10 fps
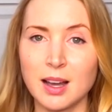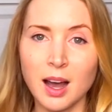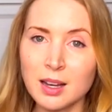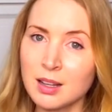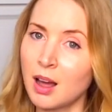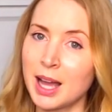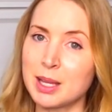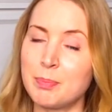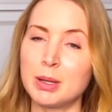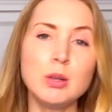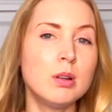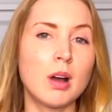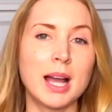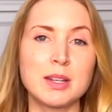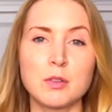unlike blue
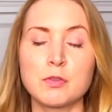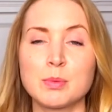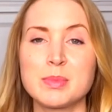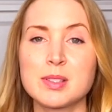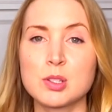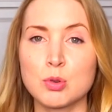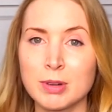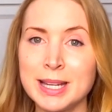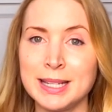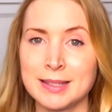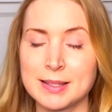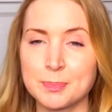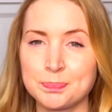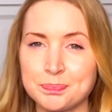light from screens.